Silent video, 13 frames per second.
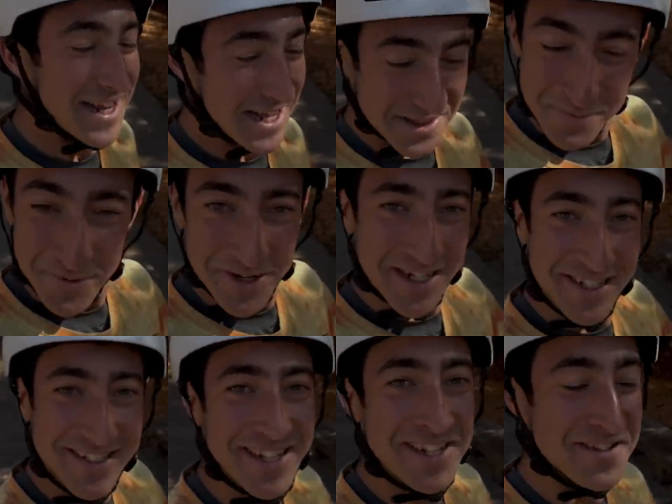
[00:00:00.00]
Not the
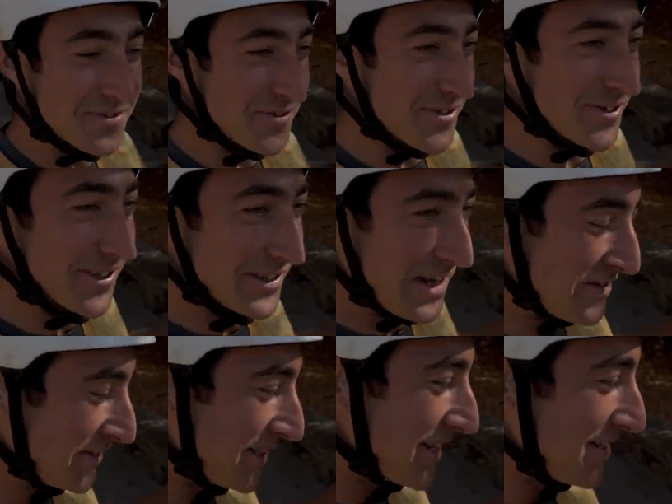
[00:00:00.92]
prettiest thing in the world,
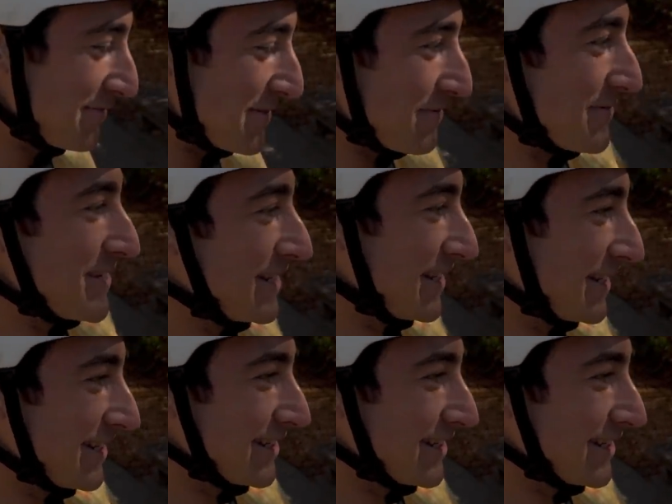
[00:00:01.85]
don't judge me, but